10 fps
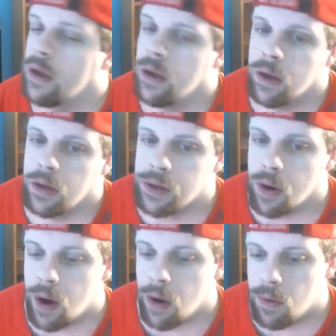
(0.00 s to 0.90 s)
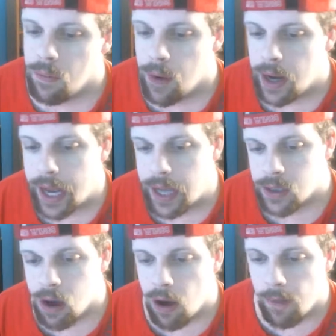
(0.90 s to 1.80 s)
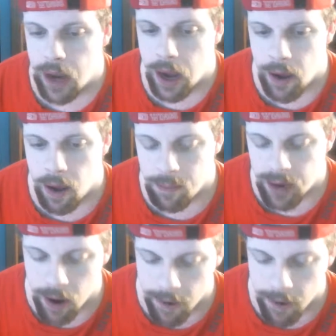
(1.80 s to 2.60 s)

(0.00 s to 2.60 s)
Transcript: so my dad's called me. I pick up the